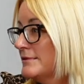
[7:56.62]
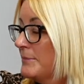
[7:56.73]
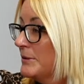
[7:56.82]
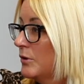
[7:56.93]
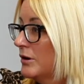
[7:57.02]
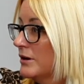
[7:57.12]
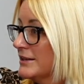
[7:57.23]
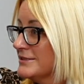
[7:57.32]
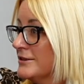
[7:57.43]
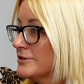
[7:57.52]
I mean,
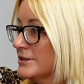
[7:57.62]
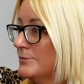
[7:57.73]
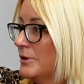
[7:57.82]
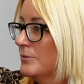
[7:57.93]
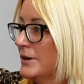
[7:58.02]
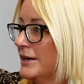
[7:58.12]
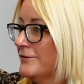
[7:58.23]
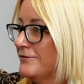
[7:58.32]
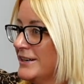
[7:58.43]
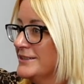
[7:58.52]
essentially what we're
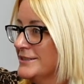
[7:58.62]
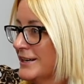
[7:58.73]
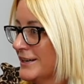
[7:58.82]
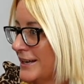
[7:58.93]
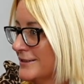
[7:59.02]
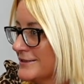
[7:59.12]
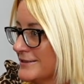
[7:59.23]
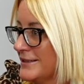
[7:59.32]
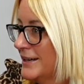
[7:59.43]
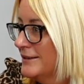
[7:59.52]
fighting
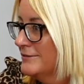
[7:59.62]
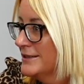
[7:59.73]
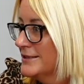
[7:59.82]
against here